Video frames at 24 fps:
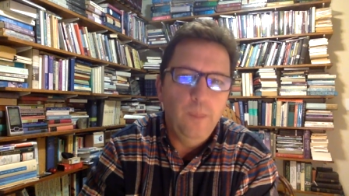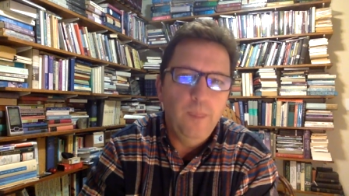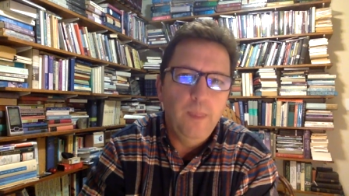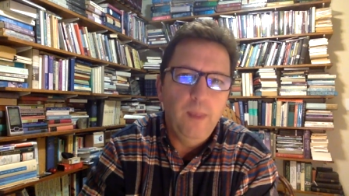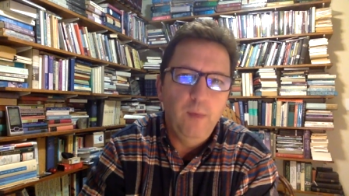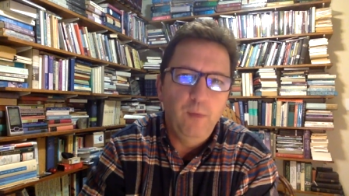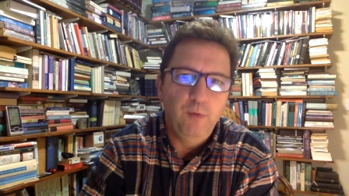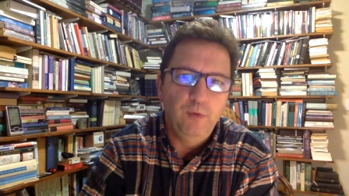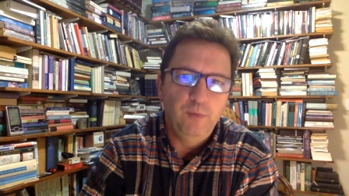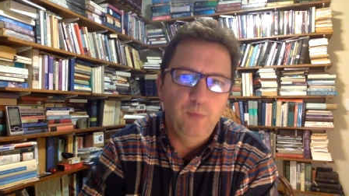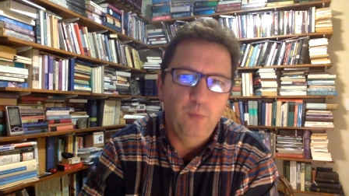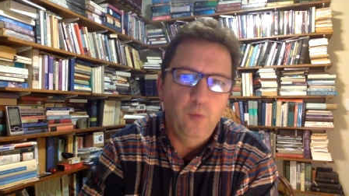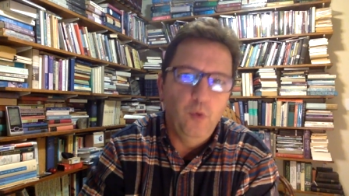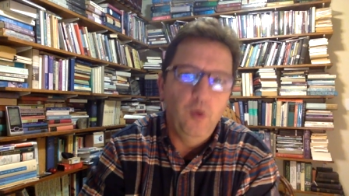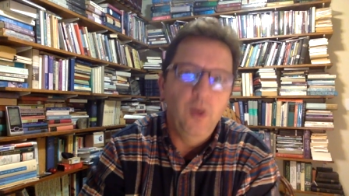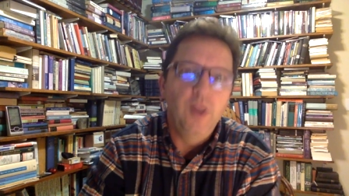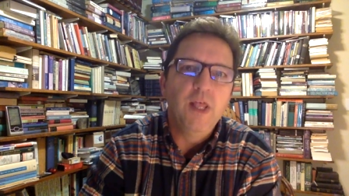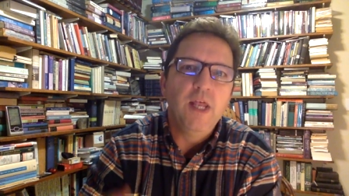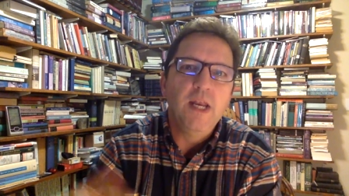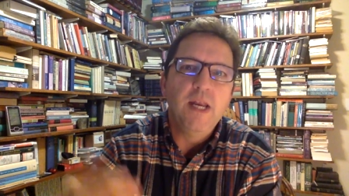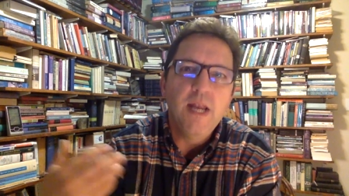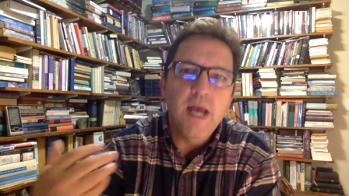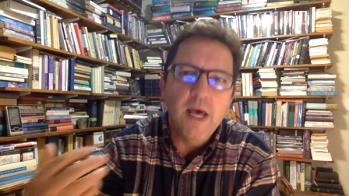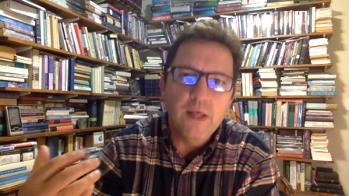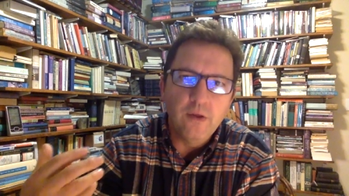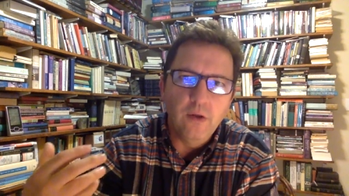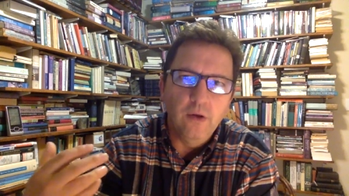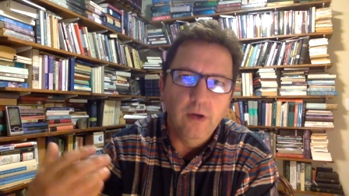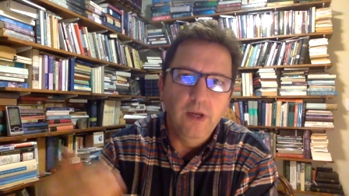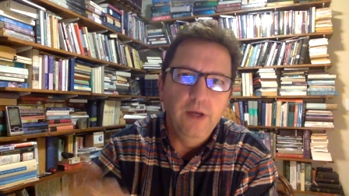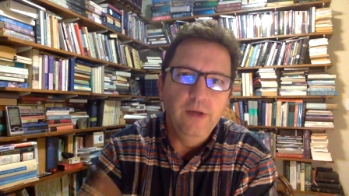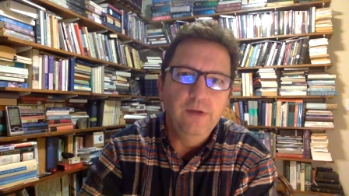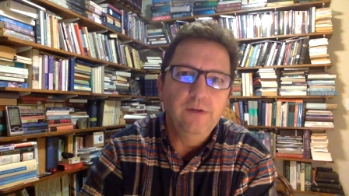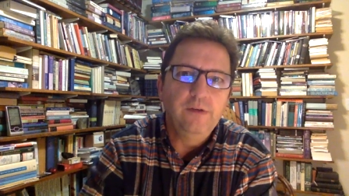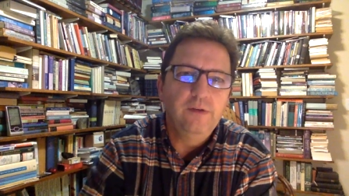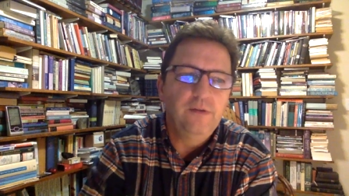He was born in the
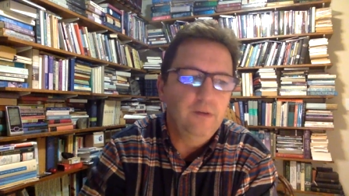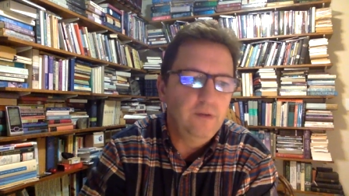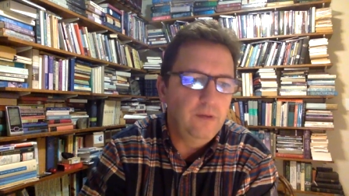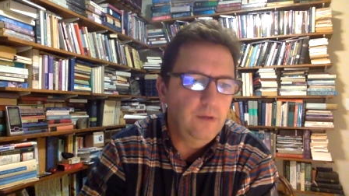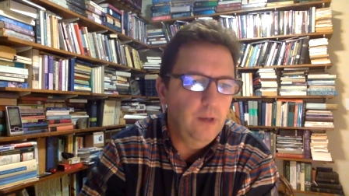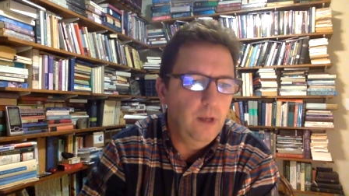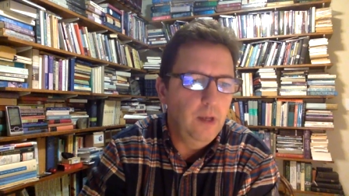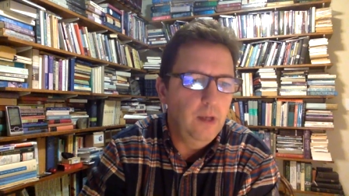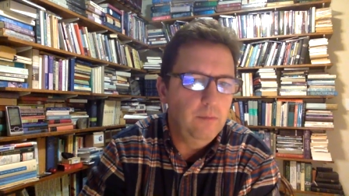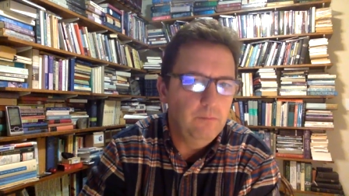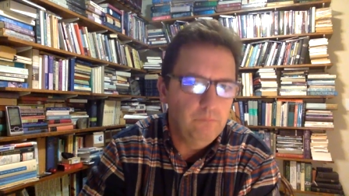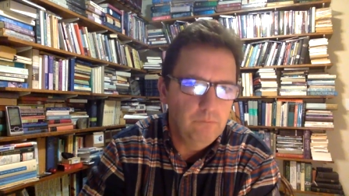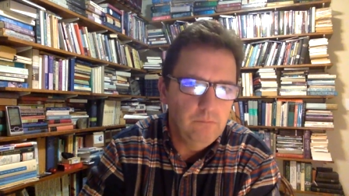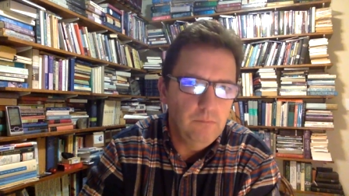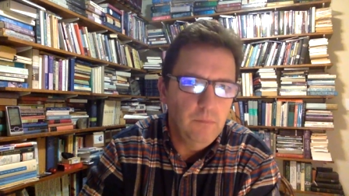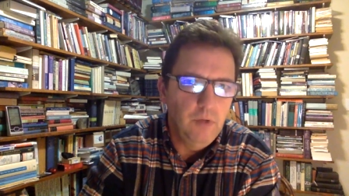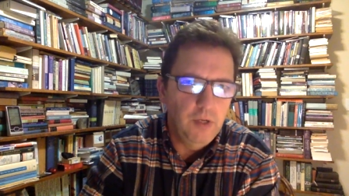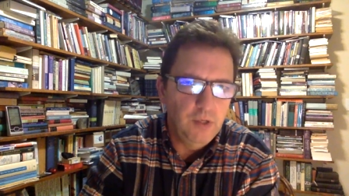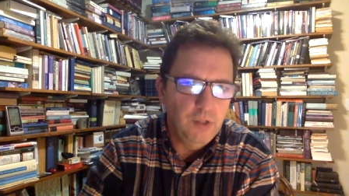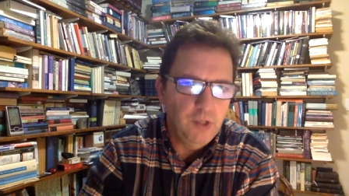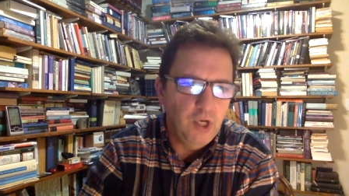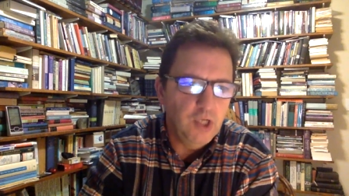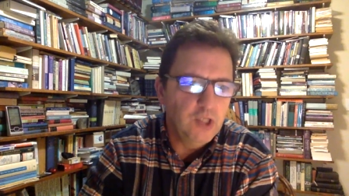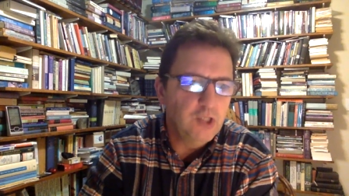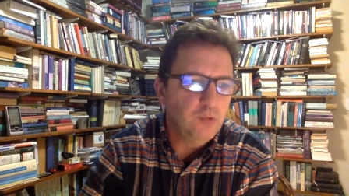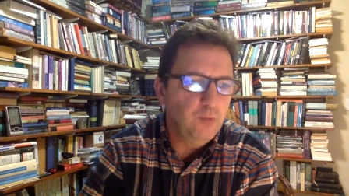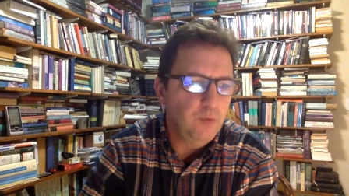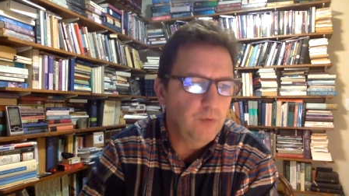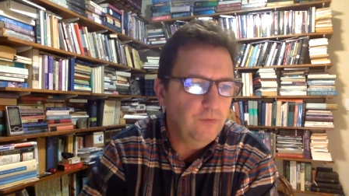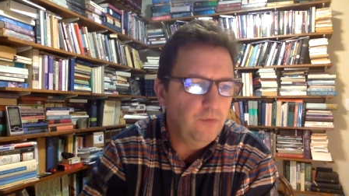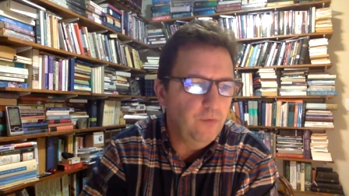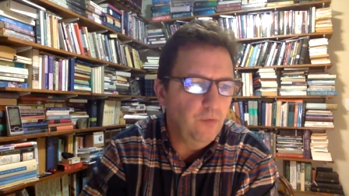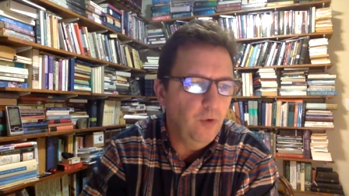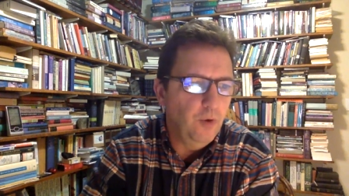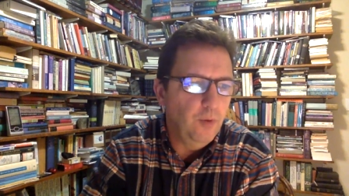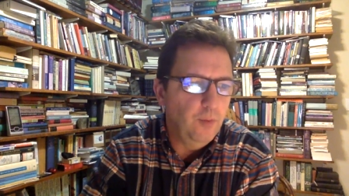Netherlands, the Dutch
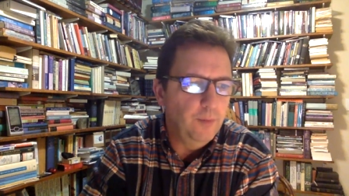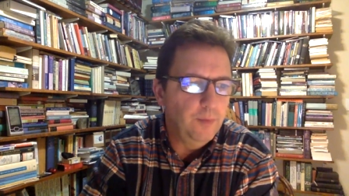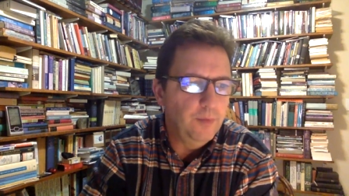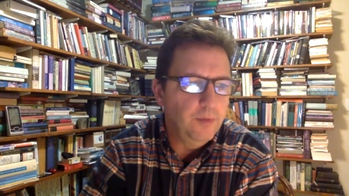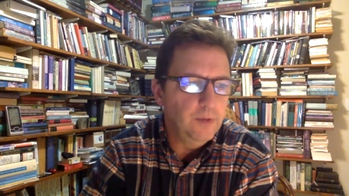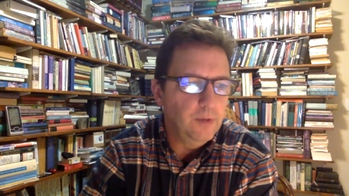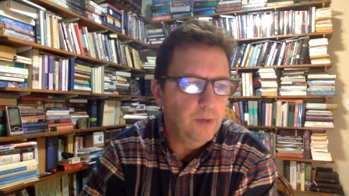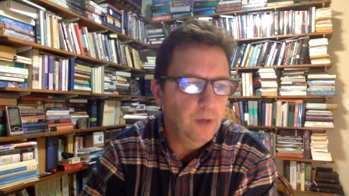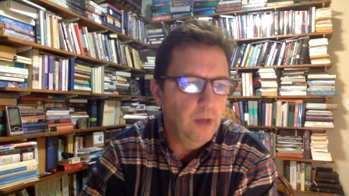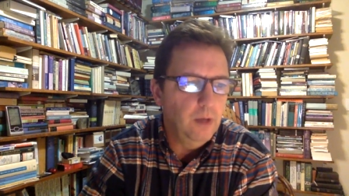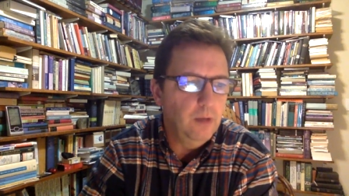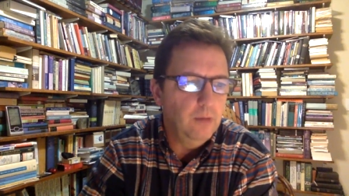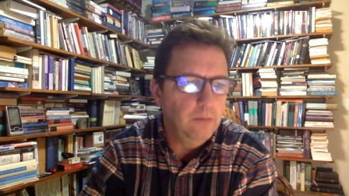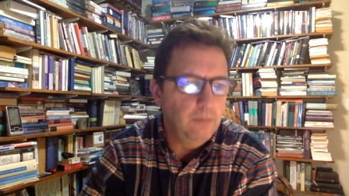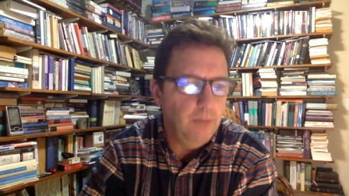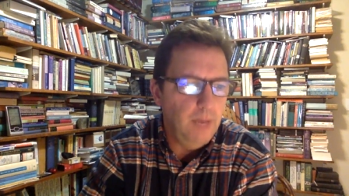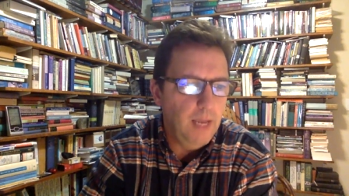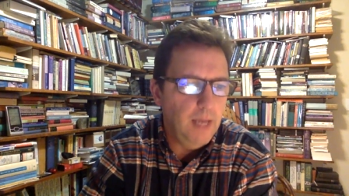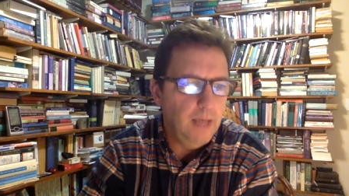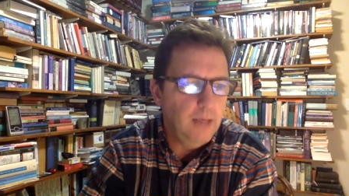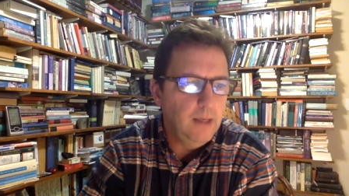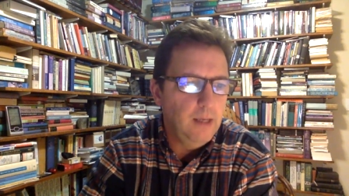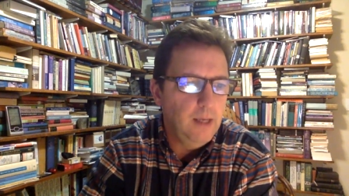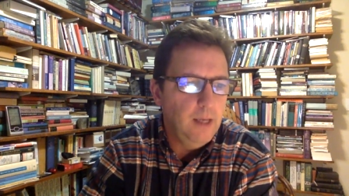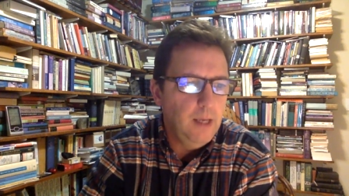Reformed man.